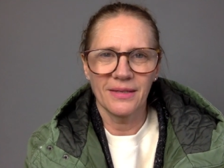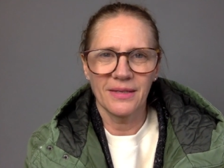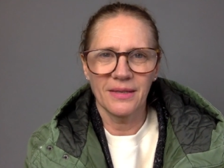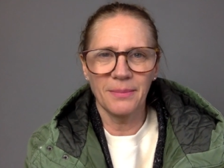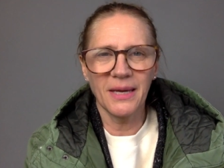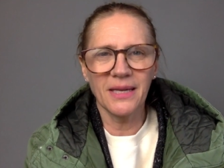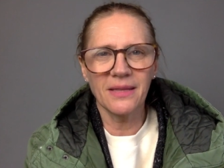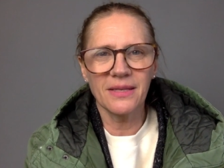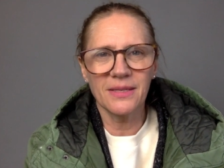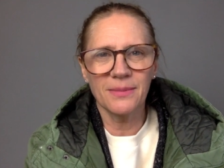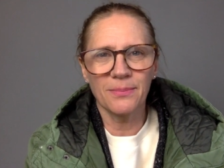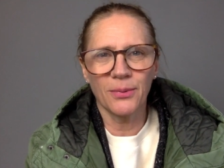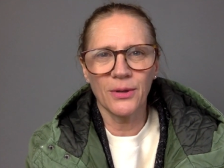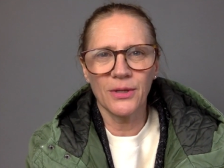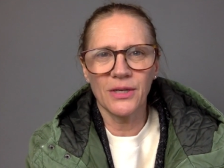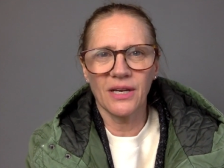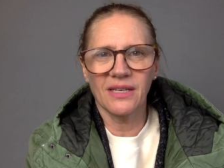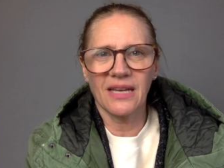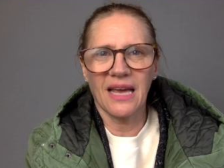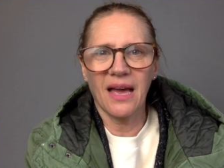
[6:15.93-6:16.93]
To make this
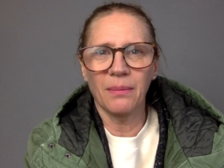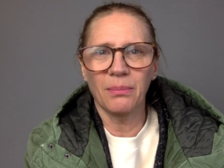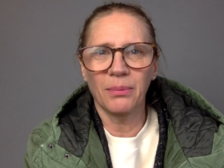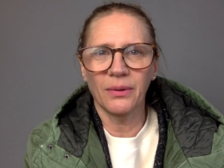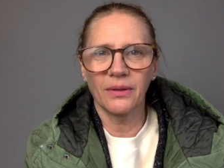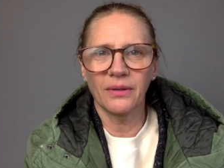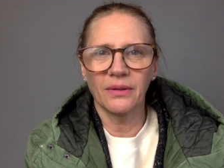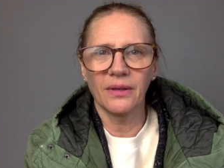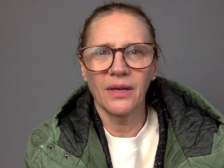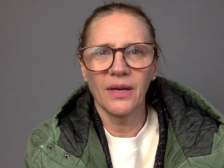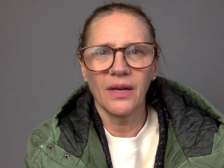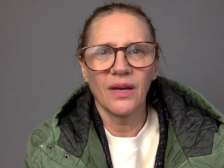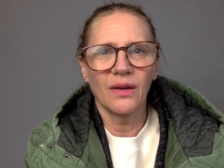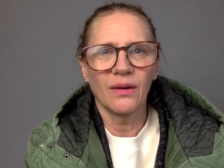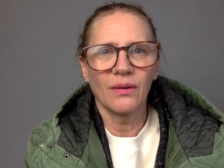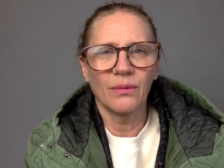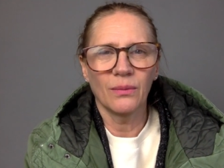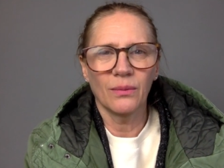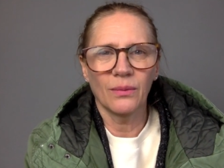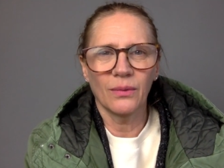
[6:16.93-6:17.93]
project happen,
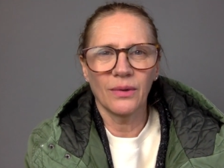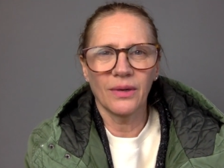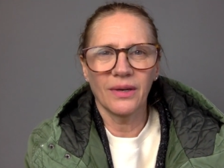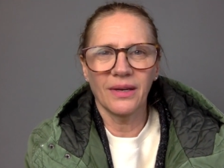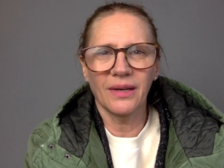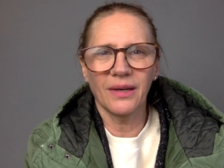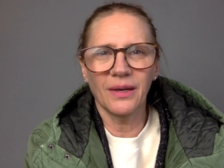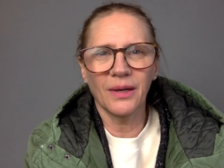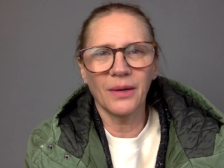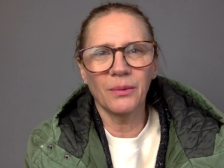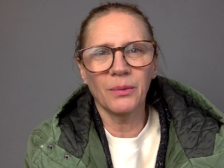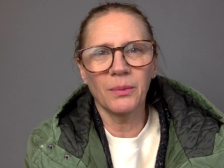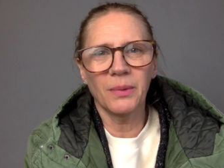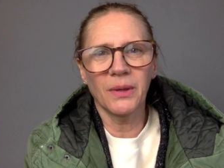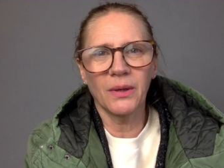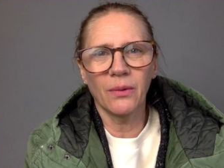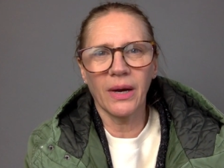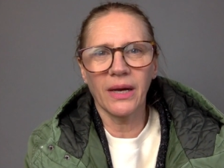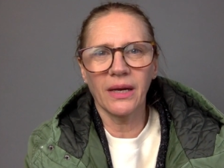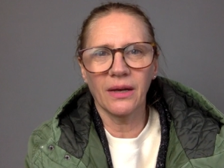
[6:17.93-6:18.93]
it would
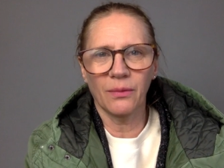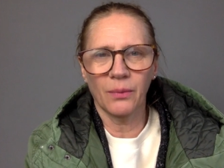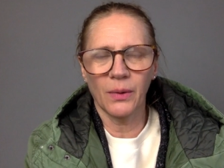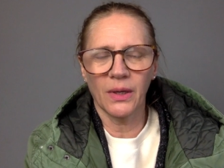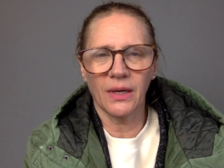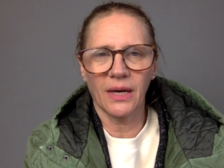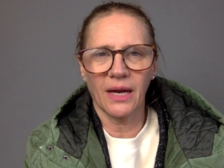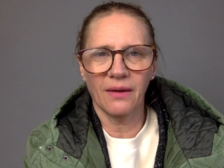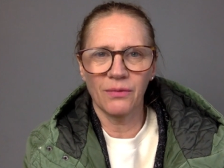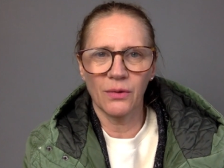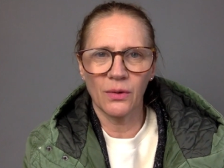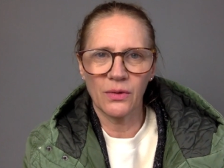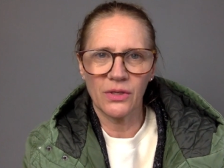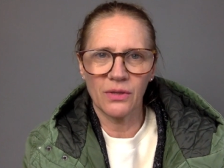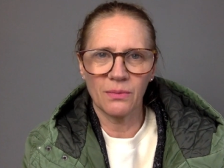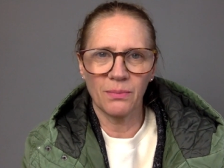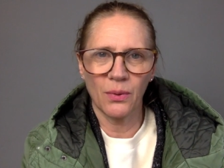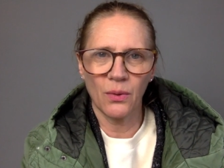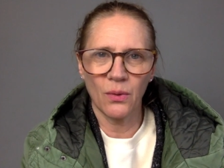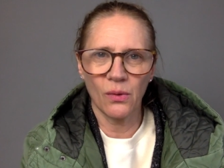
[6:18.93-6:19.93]
be great if we could have your
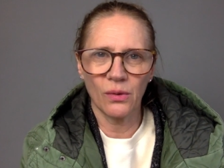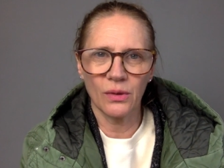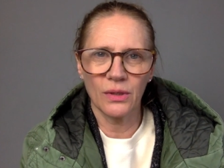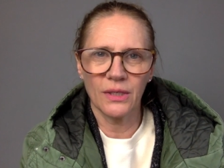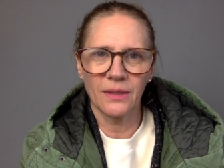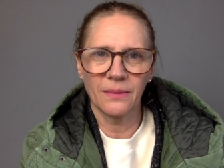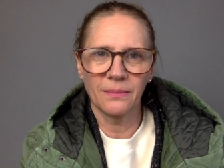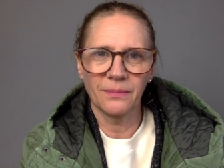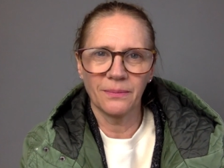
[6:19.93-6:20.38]
support.